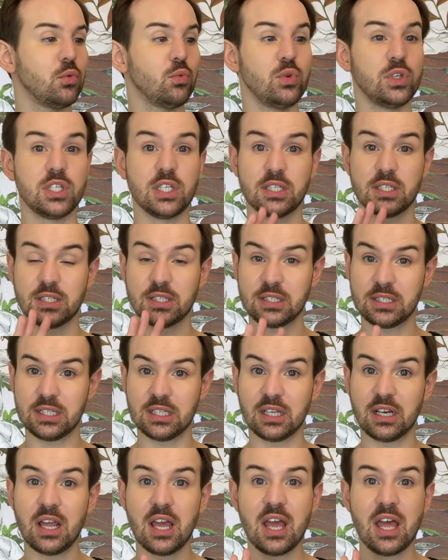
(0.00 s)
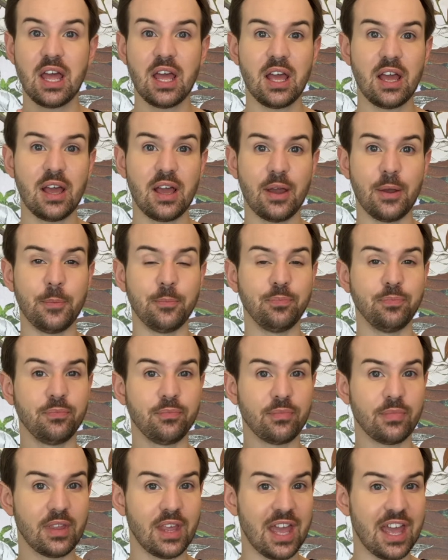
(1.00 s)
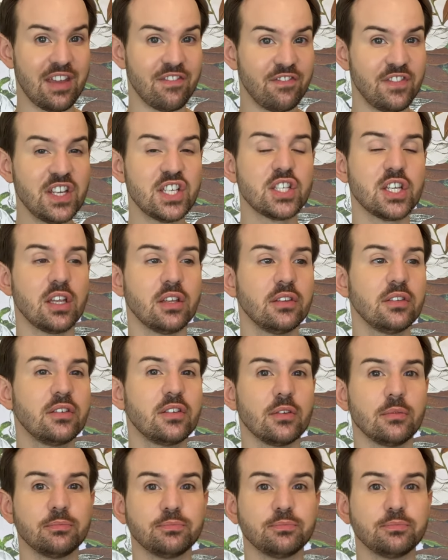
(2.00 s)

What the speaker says: which is still efficient.